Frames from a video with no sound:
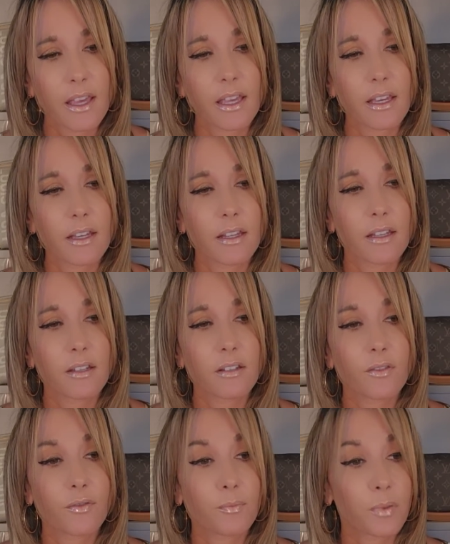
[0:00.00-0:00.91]

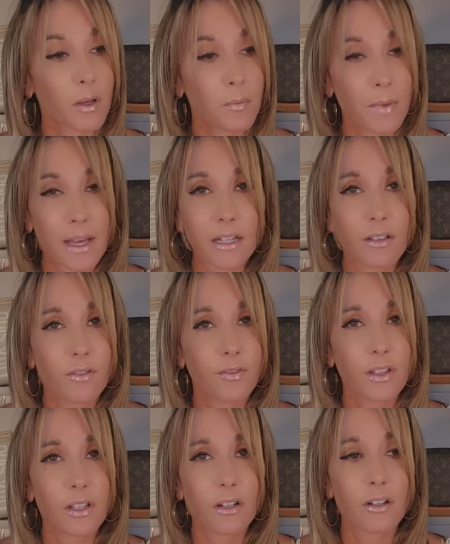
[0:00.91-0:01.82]
and combating
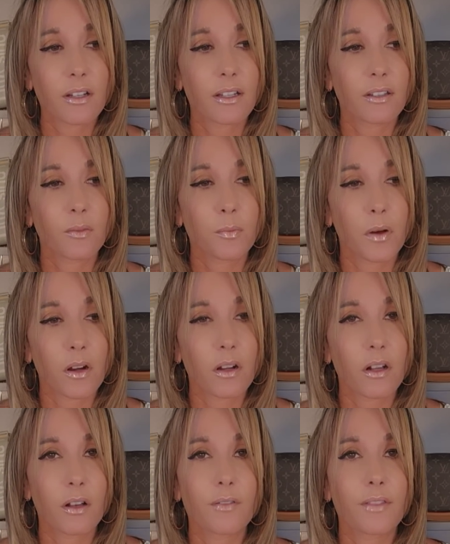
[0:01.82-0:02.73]
fear is
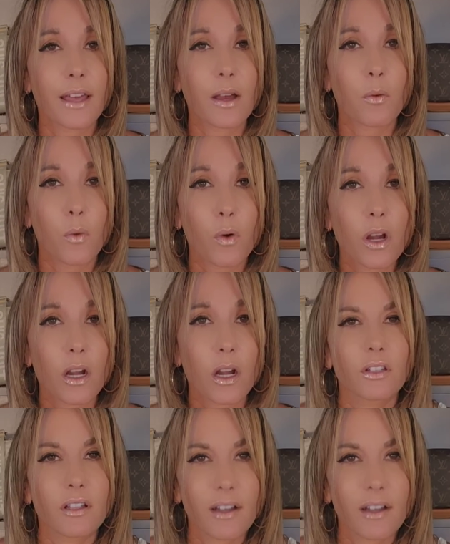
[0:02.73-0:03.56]
part of that war.